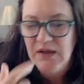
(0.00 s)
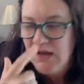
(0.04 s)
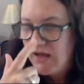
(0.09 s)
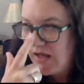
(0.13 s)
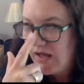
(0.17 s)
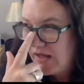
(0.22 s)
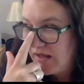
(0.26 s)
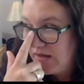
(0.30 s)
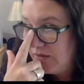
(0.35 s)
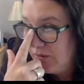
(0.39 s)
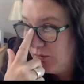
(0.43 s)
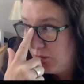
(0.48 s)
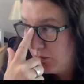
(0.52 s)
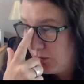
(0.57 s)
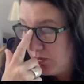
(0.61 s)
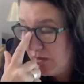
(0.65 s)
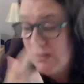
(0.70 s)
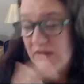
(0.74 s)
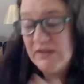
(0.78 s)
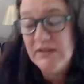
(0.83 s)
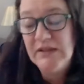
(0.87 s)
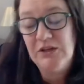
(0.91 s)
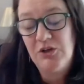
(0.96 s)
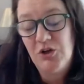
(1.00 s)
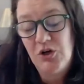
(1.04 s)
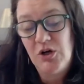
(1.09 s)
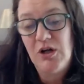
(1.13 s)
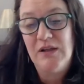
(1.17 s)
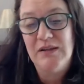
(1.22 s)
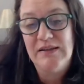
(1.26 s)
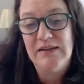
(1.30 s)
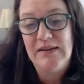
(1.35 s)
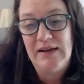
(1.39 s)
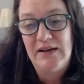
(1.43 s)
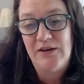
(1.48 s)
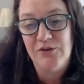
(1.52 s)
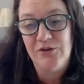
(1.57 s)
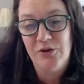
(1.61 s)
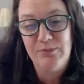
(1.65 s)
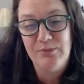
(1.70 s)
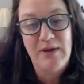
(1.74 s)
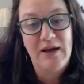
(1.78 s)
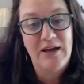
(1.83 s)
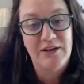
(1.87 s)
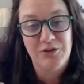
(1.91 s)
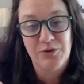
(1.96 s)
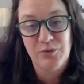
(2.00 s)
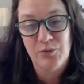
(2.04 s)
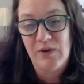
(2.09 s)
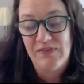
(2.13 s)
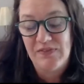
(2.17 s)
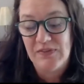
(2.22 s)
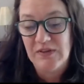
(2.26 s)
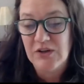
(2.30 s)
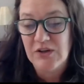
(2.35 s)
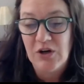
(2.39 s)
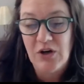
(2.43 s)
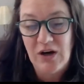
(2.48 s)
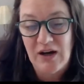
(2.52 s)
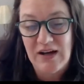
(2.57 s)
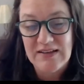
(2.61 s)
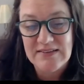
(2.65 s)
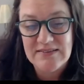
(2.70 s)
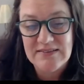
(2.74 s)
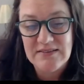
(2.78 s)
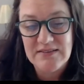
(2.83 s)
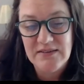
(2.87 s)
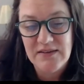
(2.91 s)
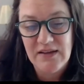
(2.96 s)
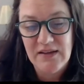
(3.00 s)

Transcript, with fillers: and really call it out no matter what the cost.